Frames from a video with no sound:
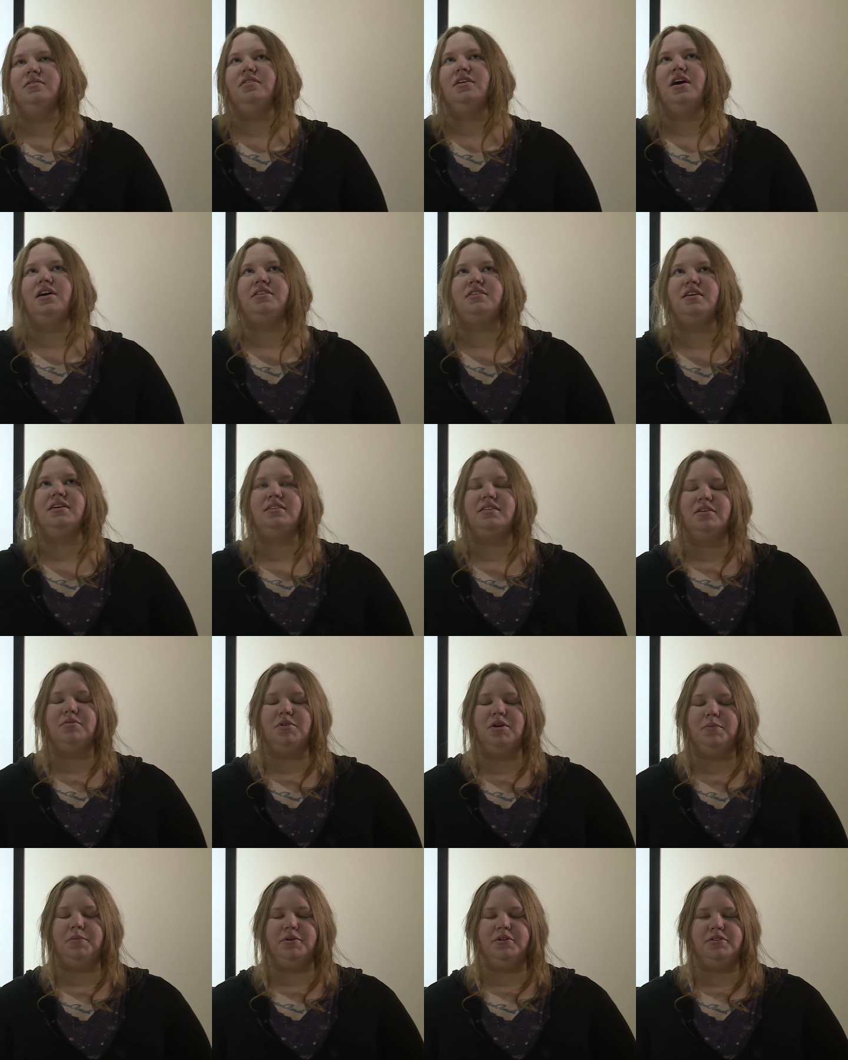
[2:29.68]
I think that
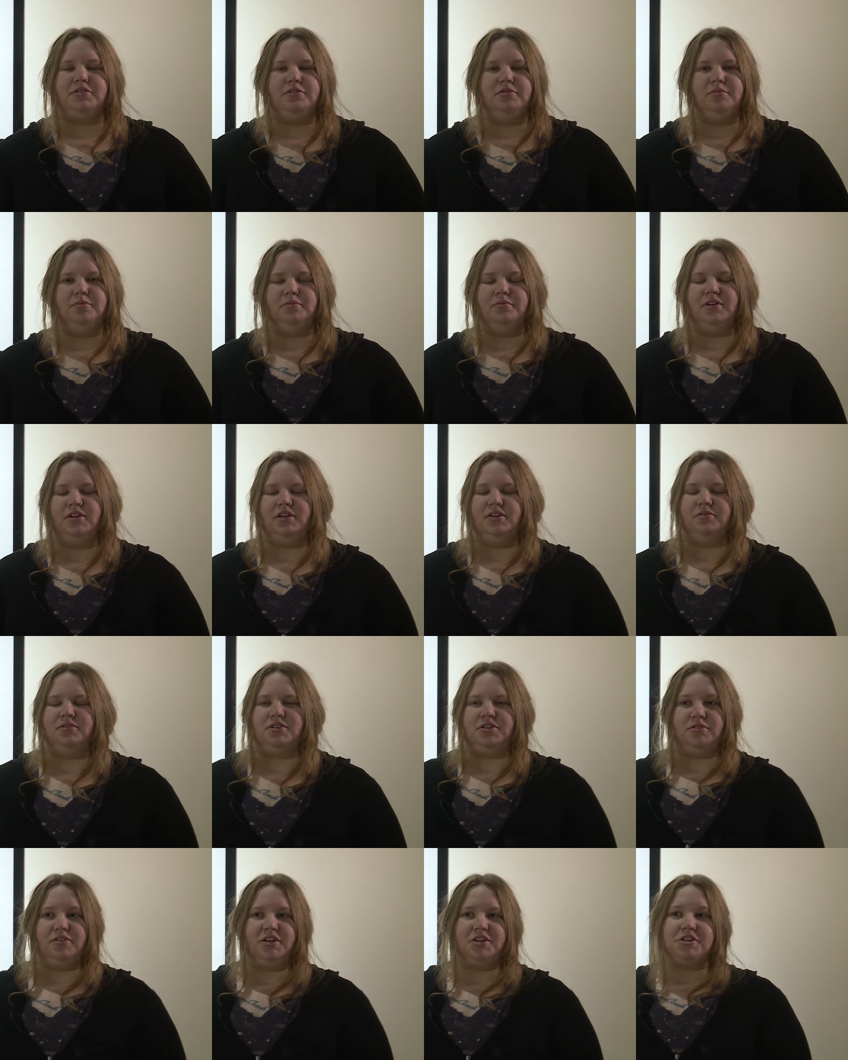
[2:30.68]
we put too many
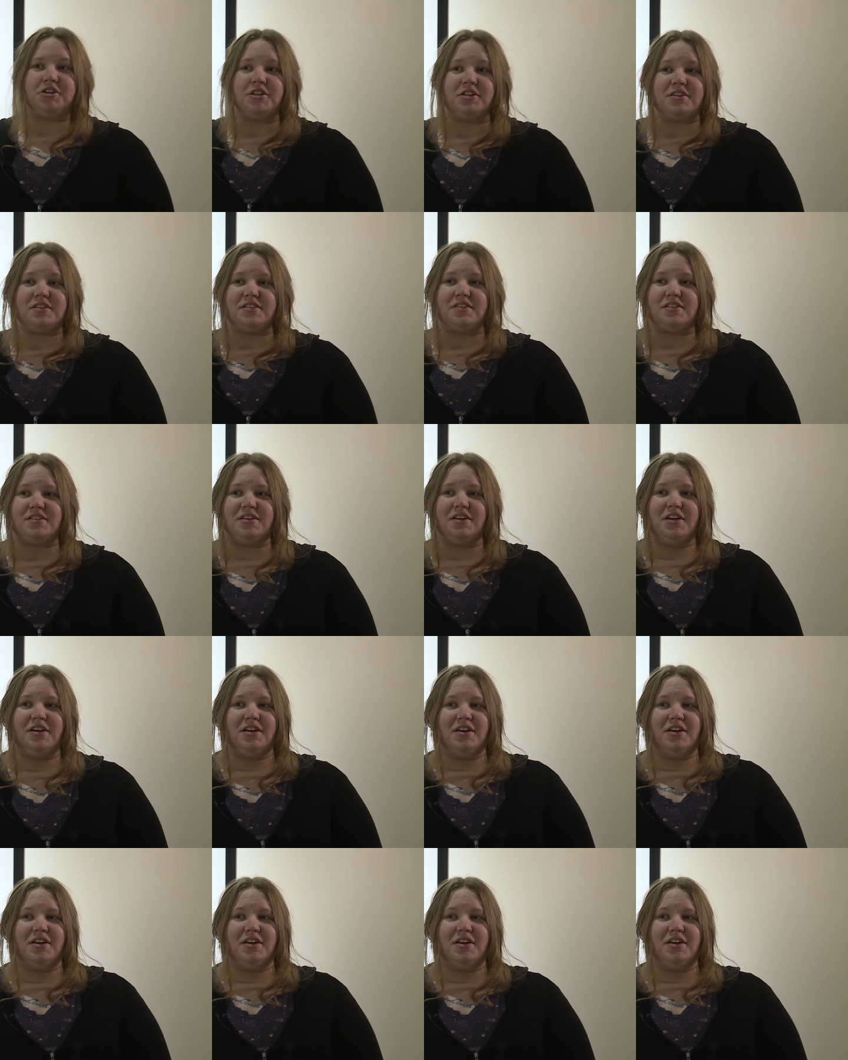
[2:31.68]
restrictions